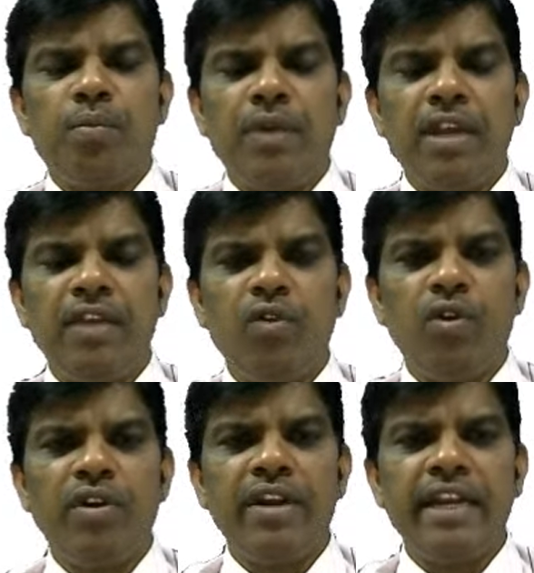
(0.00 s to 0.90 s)

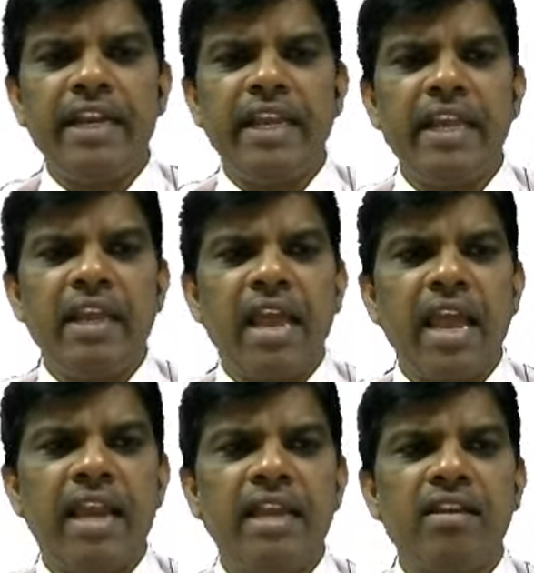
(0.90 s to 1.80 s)
levo-rotatory,
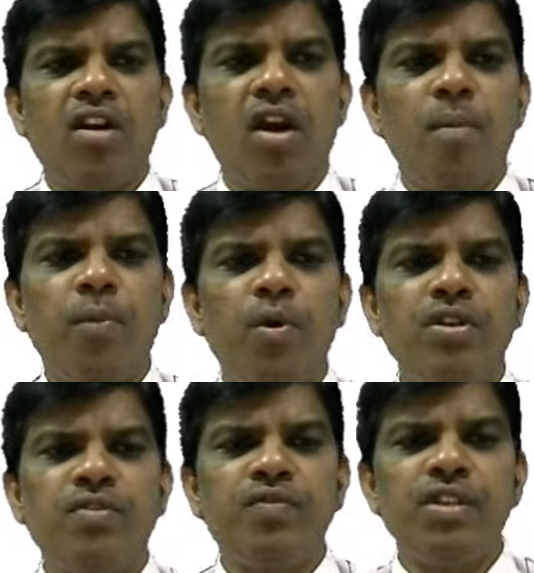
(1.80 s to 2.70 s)
and the
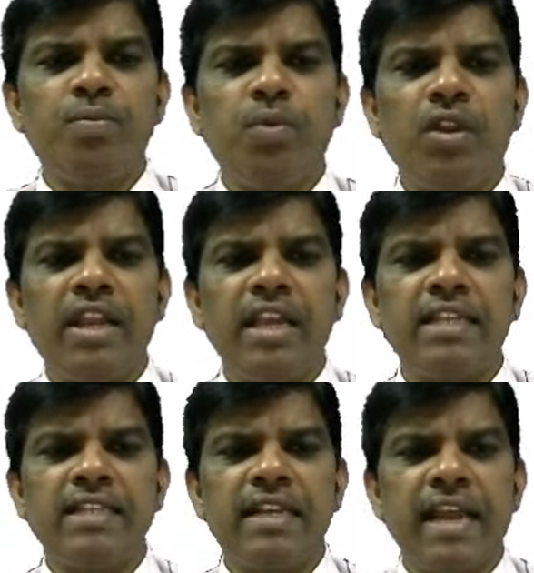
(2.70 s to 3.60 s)
compounds which
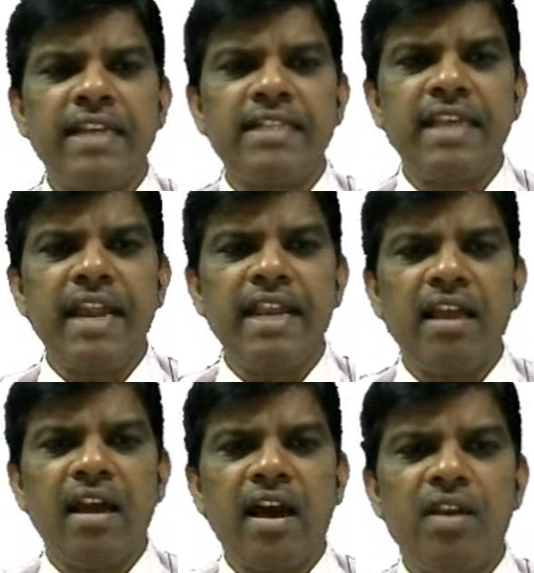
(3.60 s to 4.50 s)
polarize right side
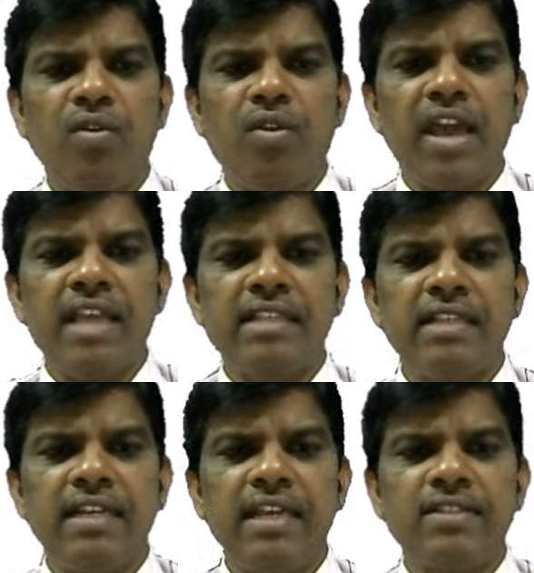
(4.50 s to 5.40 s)
are known as
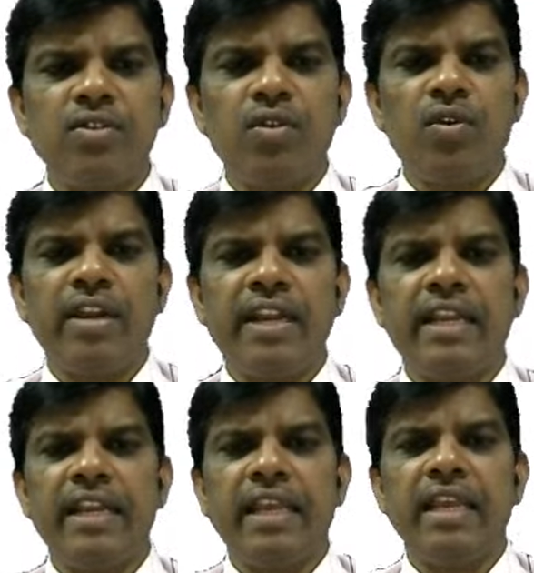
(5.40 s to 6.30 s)

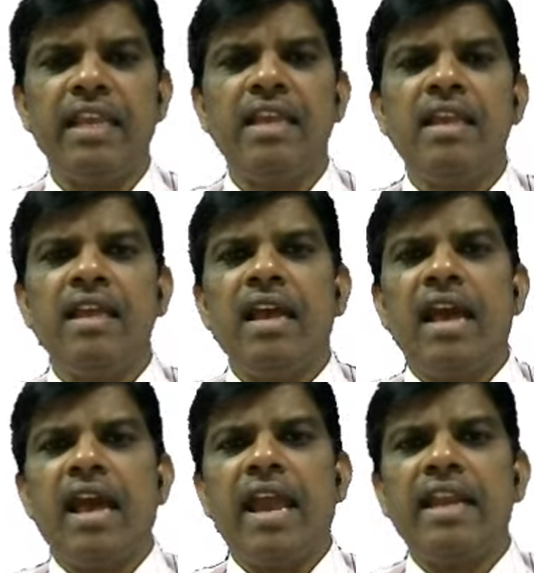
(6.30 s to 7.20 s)
dextro-rotatory,
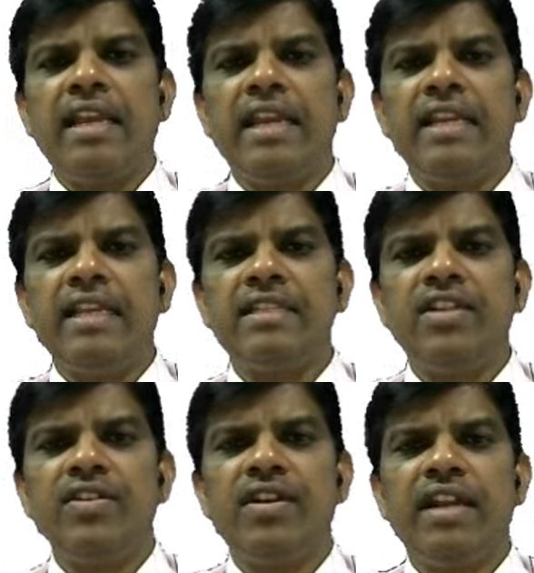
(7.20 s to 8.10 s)
and it is
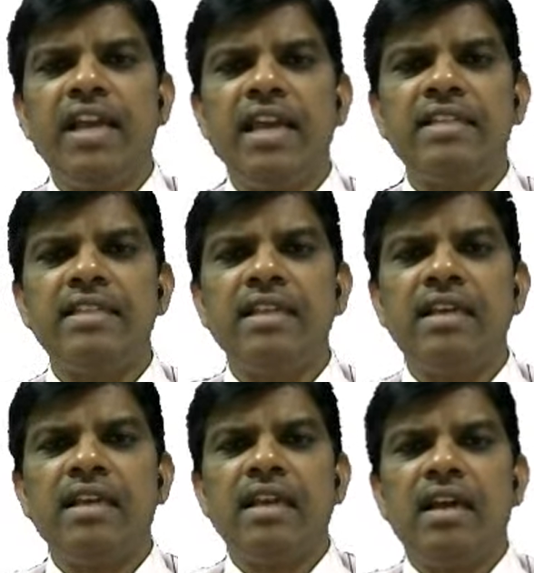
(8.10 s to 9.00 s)
denoted as
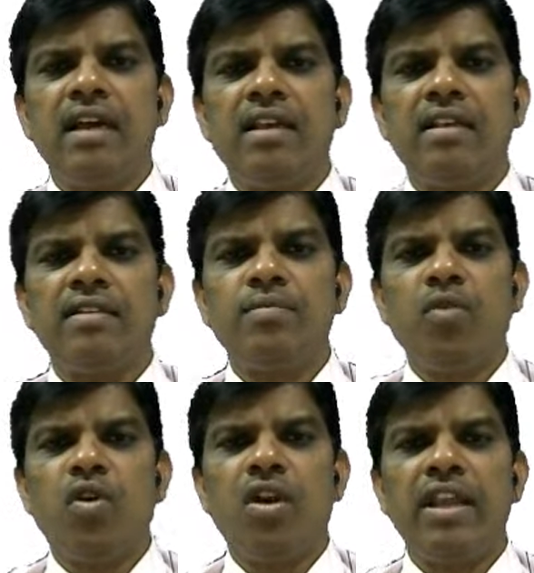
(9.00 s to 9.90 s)

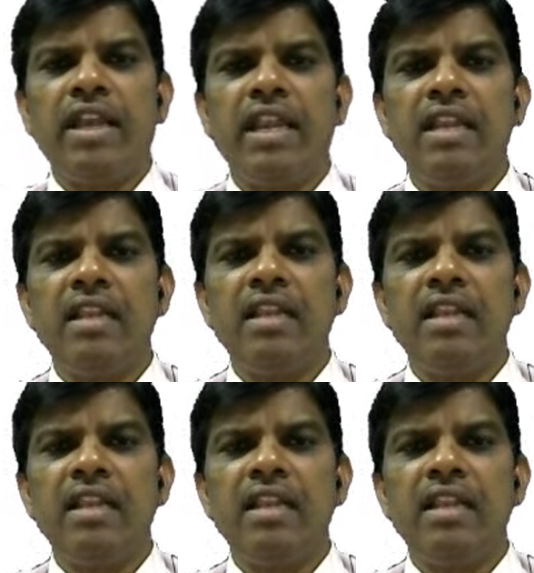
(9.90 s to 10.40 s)
small l,